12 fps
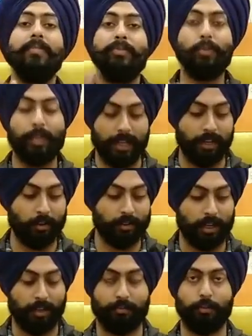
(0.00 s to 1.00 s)
If you tell
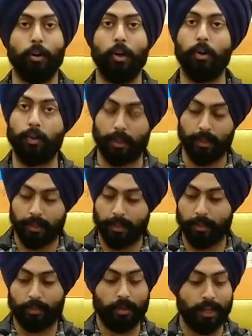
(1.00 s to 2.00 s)
yourself, okay,
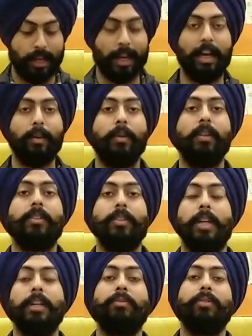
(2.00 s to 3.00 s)
today I will
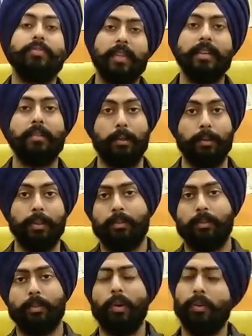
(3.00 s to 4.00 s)
study for 5 hours.
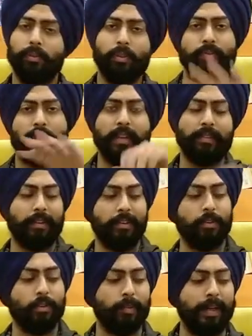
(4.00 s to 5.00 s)
So out of those 5
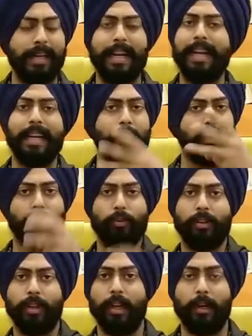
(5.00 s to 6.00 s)
hours, you'll be daydreaming for
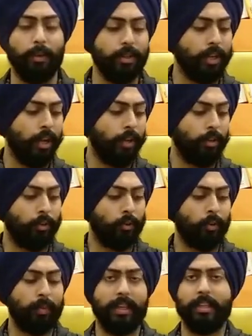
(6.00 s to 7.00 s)
3 hours.
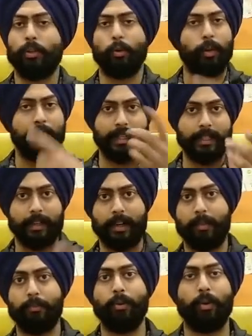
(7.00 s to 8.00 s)
You'll be scrolling
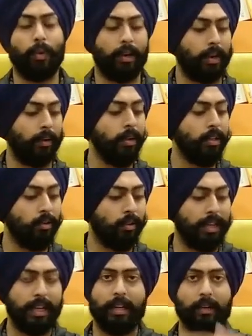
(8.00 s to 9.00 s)
Instagram for 1 hour.
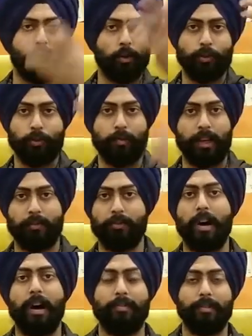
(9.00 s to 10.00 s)
You'll take a washroom break
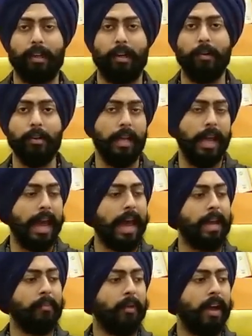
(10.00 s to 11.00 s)
for half an hour.
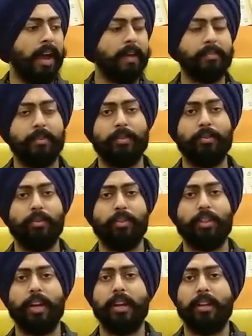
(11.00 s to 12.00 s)
And perhaps you'll
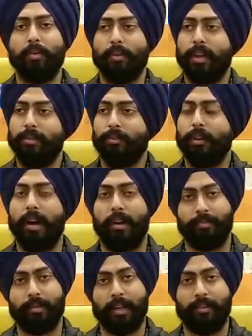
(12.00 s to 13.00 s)
study only for
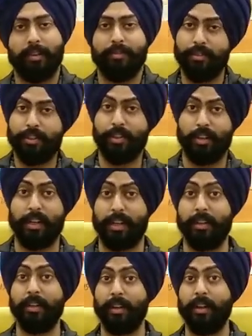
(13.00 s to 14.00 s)
half an hour efficiently.